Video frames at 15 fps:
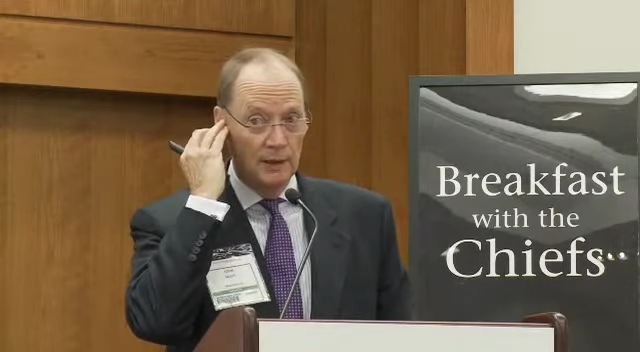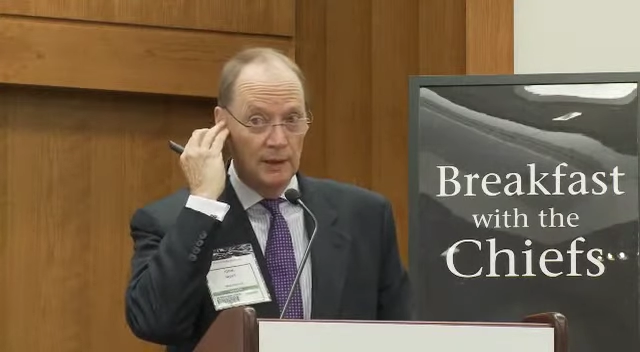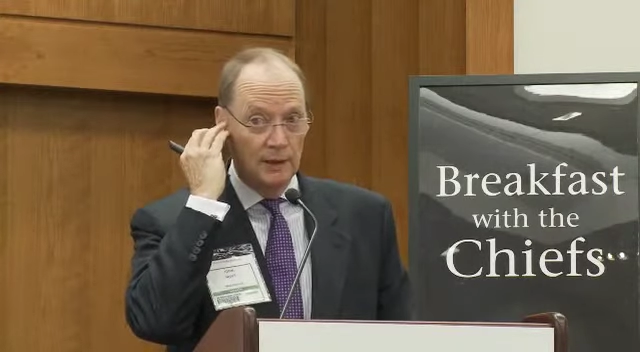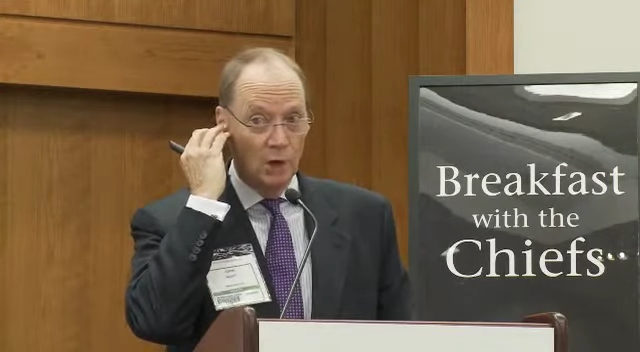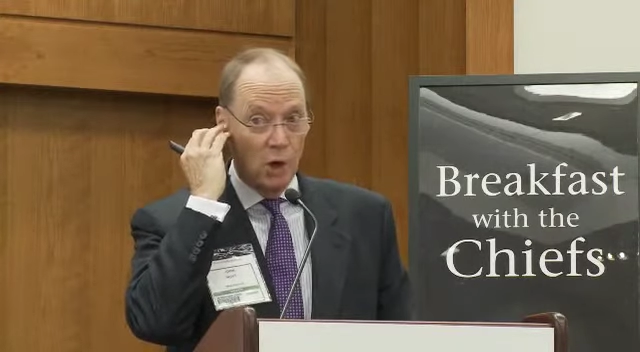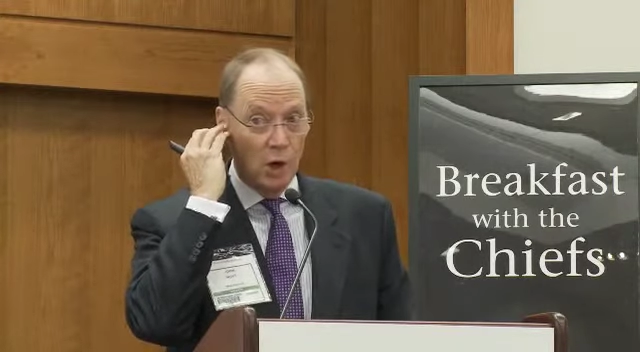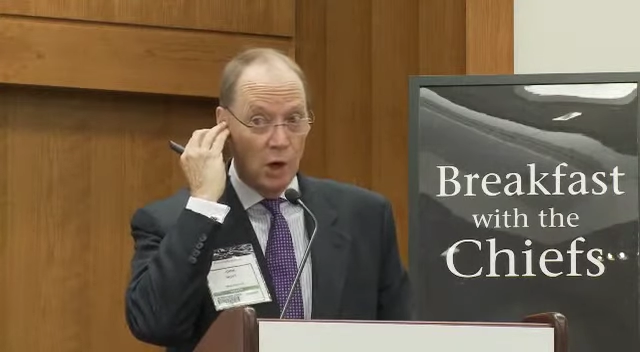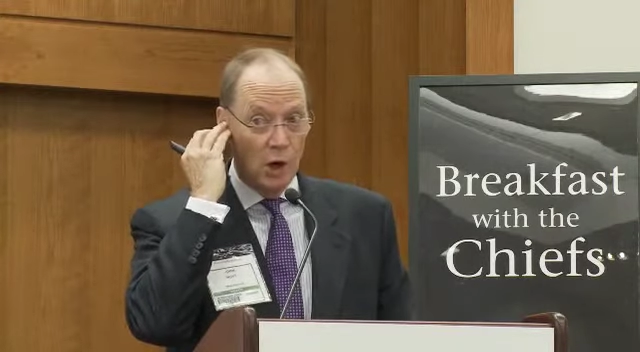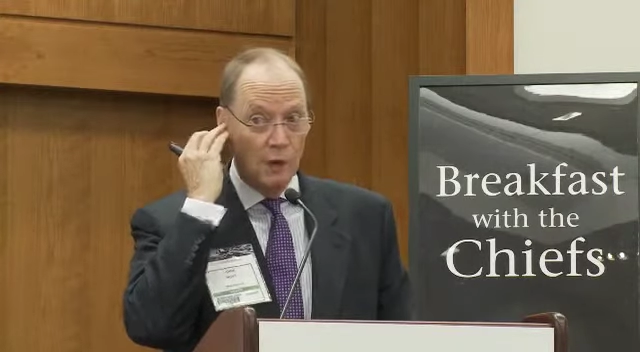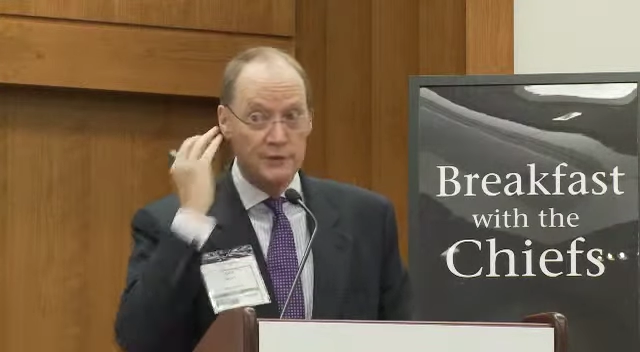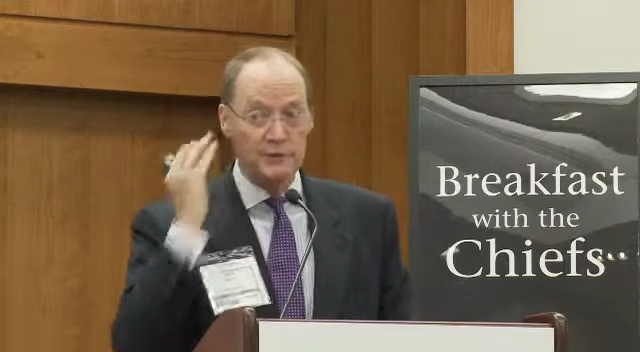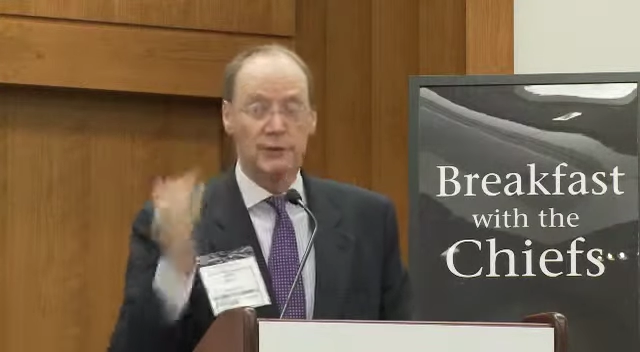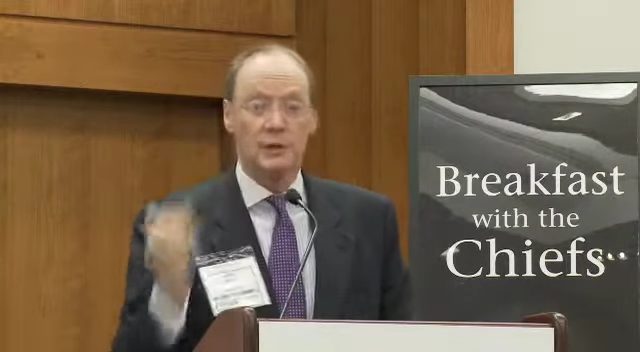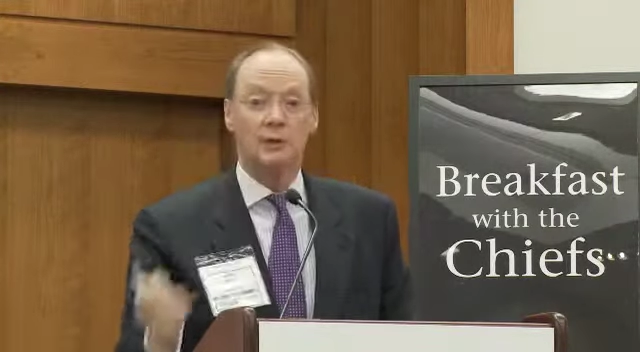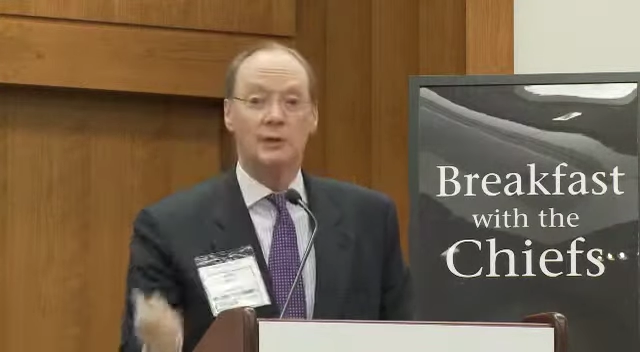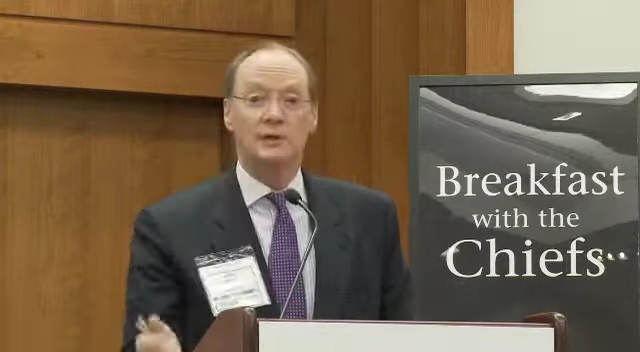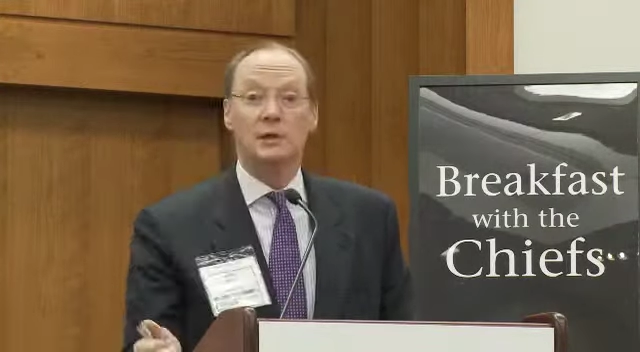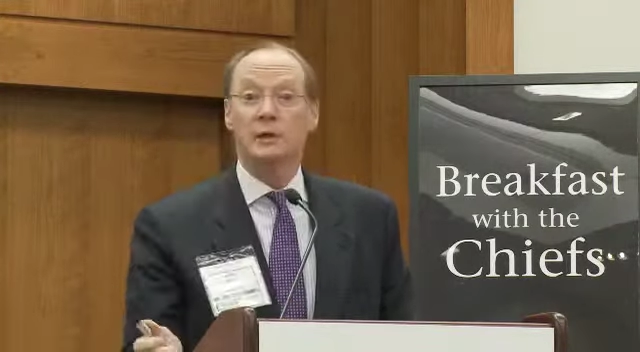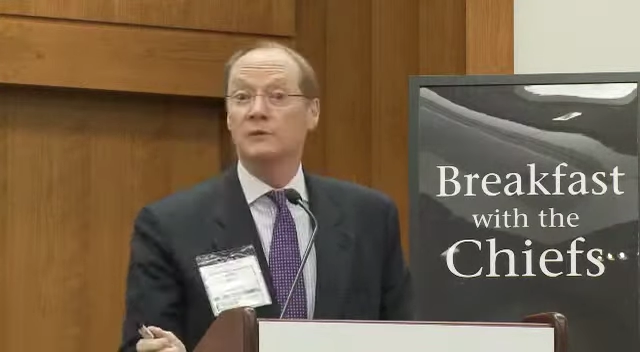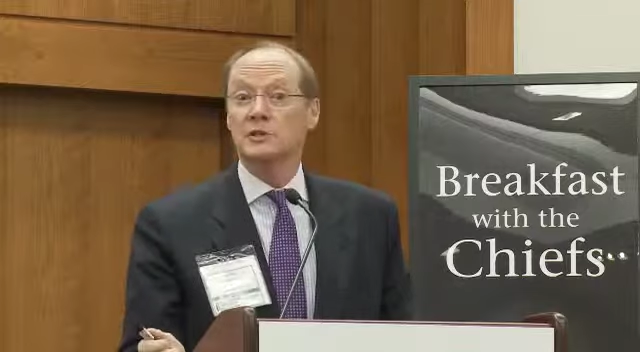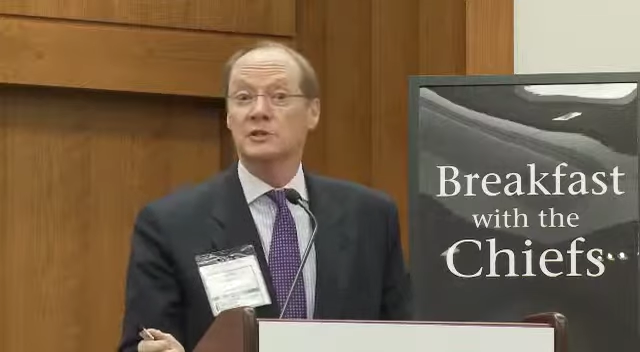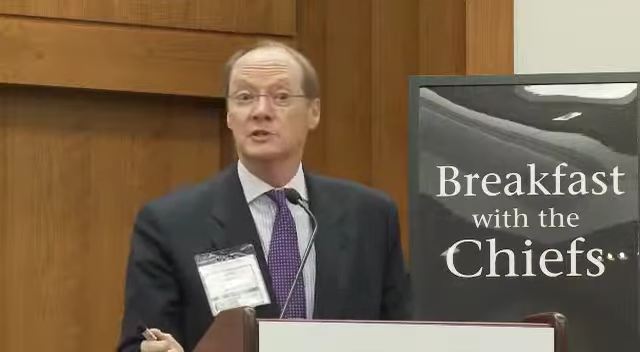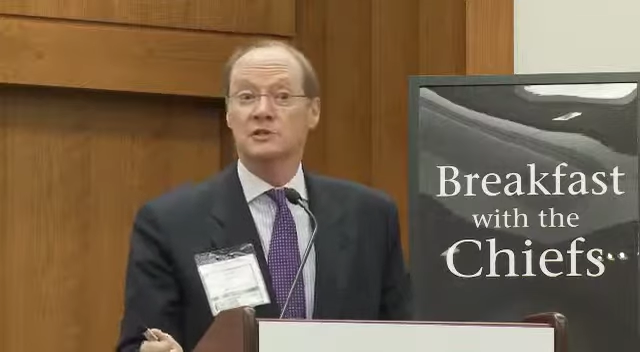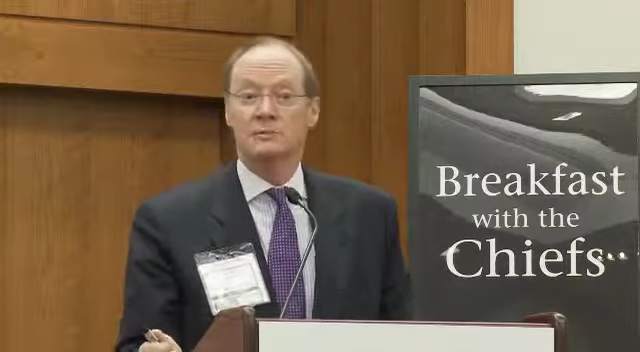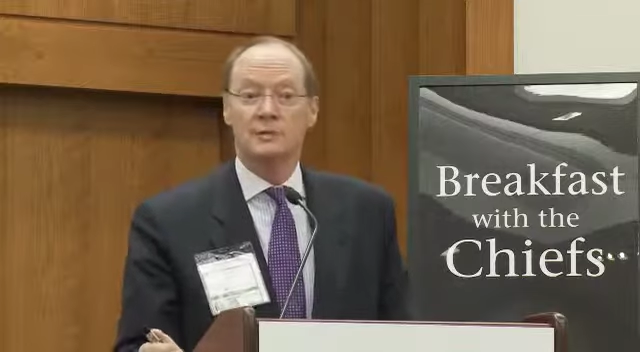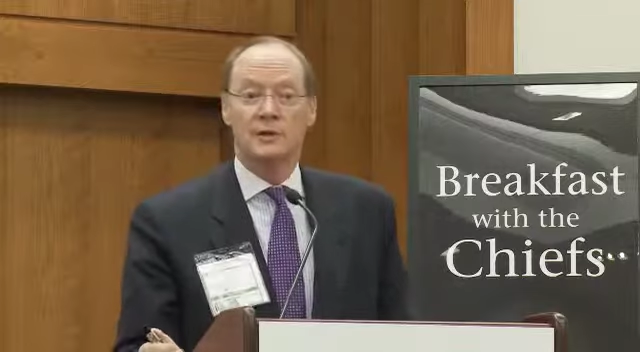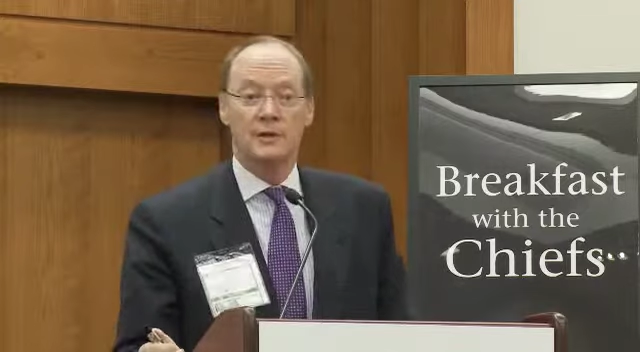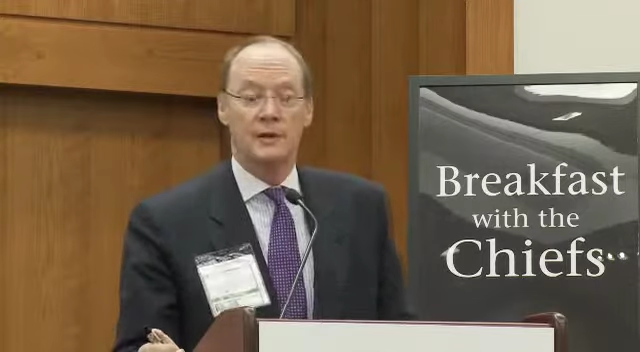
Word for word: large integrated delivery systems in